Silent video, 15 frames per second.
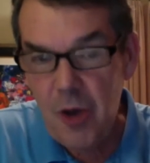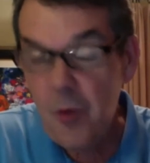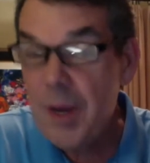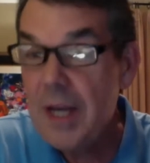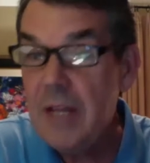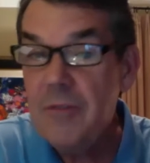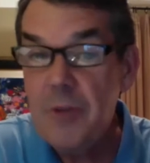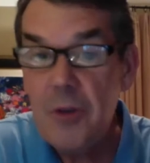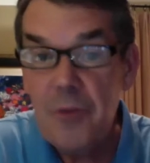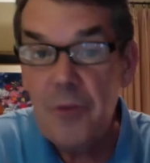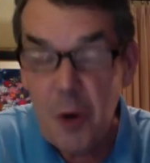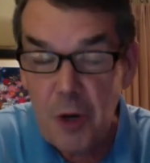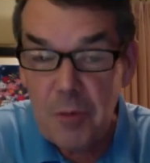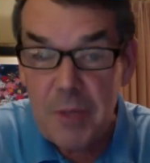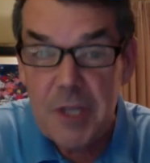And if you've
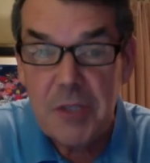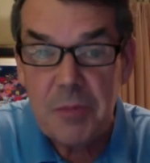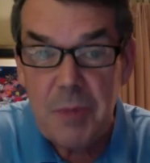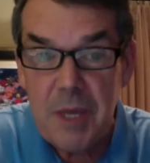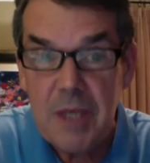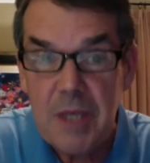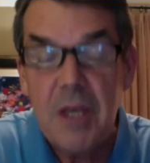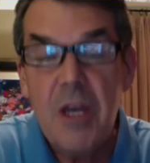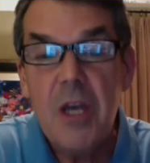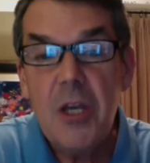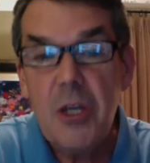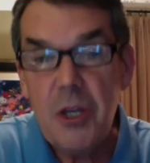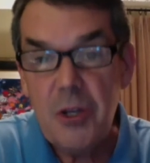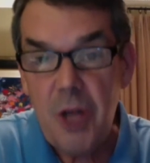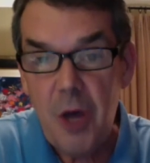heard me speak,
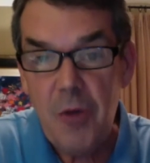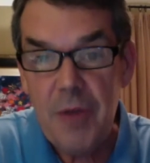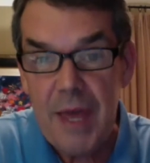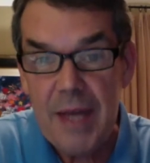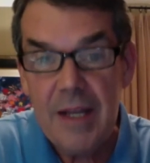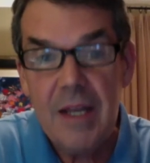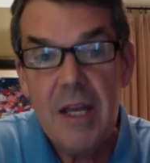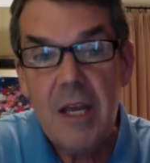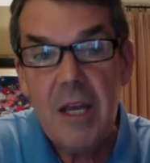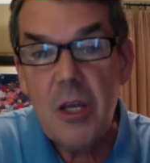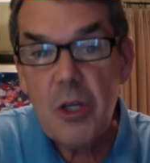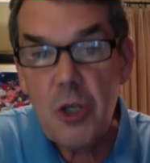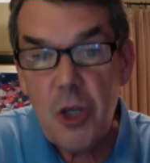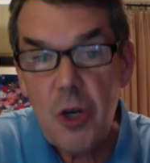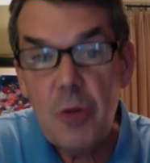you know that
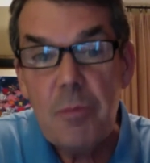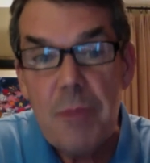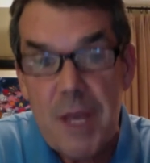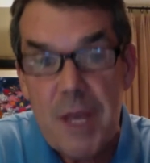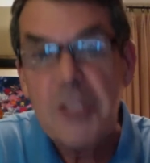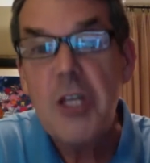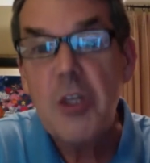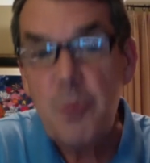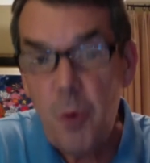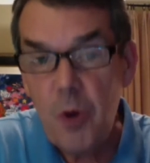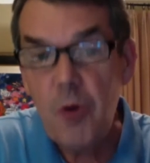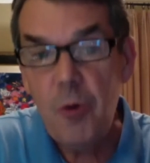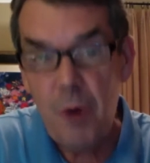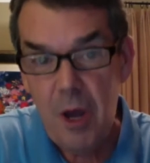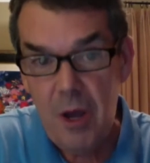your business will
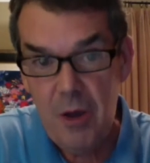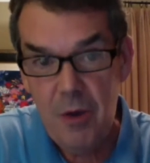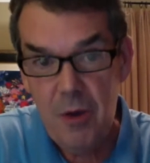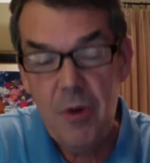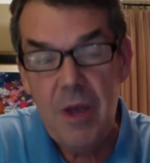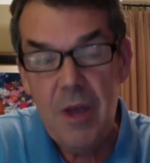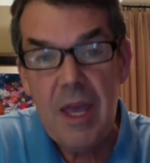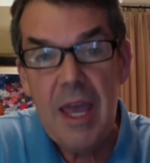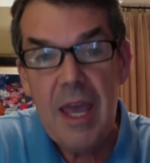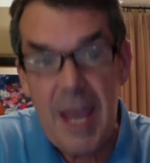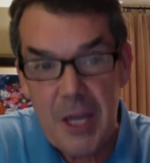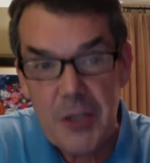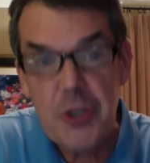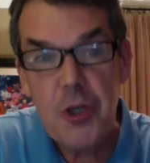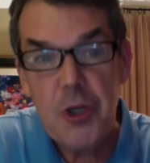grow
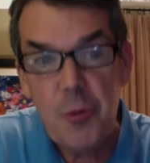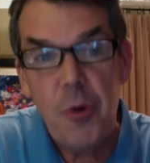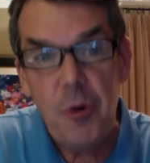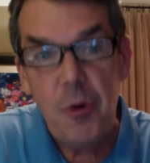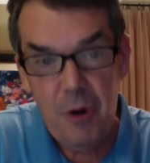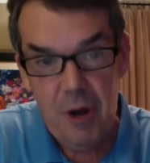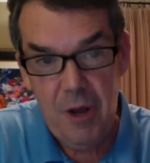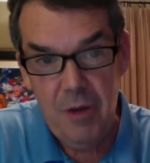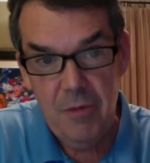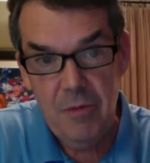as you will grow.